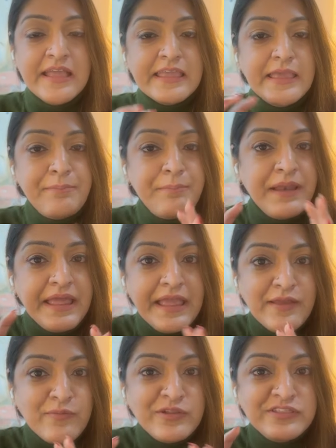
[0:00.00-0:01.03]
Keep
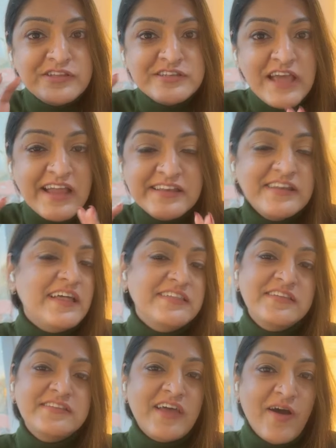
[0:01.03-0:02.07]
playing with the title and
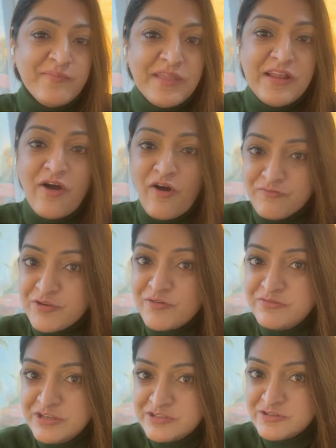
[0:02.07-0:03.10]
the thumbnail of your
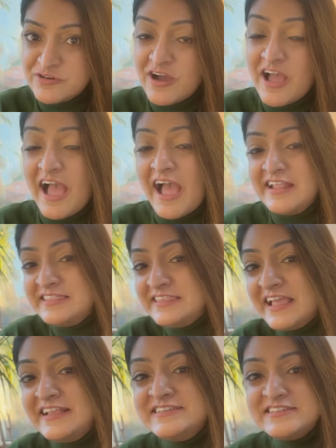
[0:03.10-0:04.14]
video, and
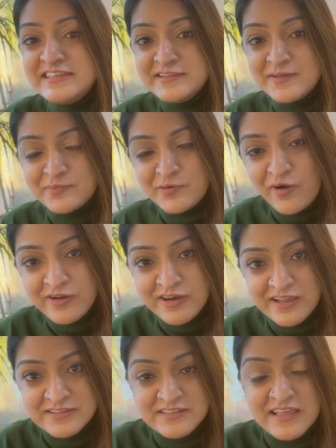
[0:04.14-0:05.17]
then see the
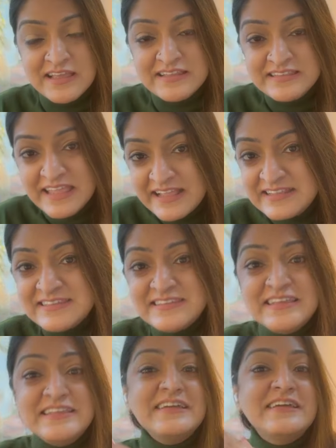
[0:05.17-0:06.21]
progress. Then
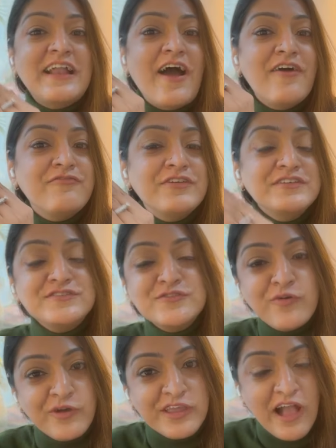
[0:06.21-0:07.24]
see the graph is
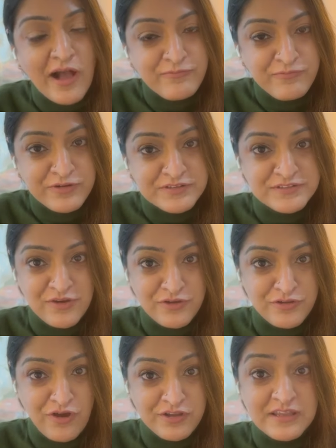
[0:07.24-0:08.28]
going upwards or
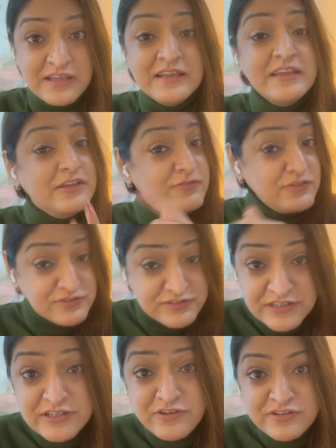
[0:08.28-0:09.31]
not. If you
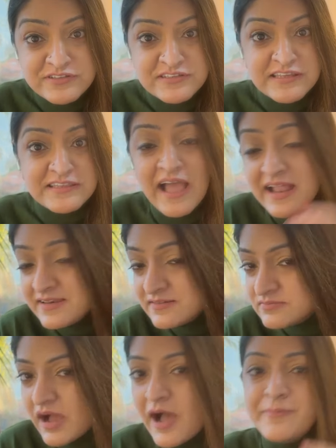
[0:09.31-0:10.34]
still don't see that,
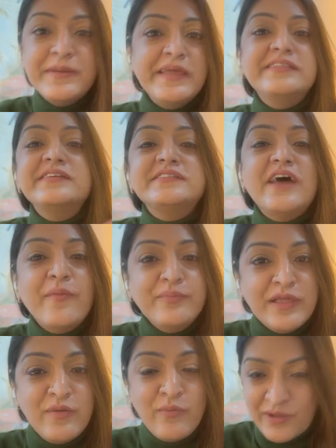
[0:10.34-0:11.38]
update the
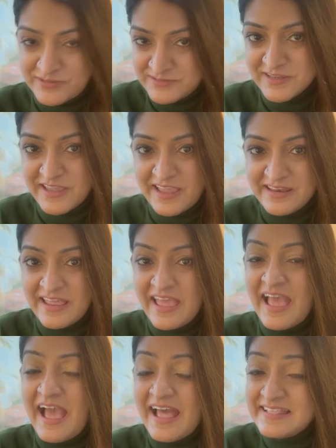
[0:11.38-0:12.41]
thumbnail once again.
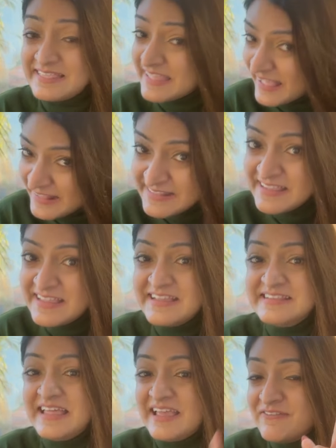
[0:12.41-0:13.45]
And then
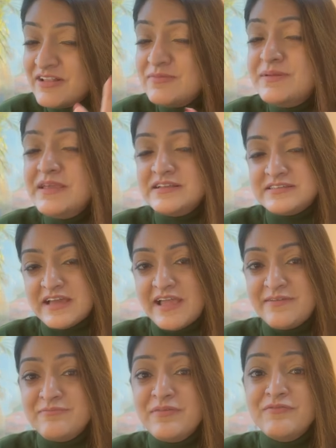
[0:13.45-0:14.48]
there will be a
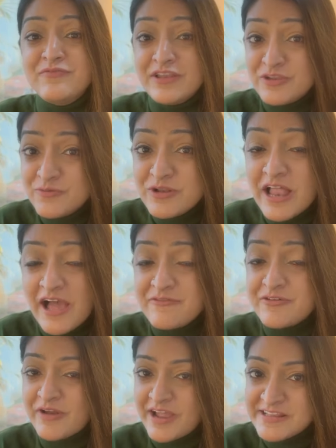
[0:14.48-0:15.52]
time when you will have a
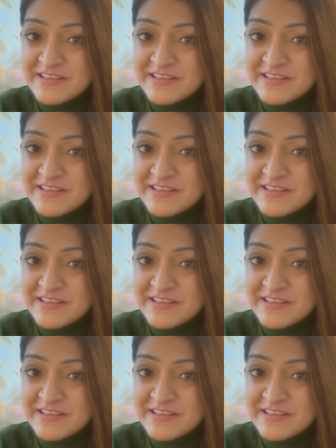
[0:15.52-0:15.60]
right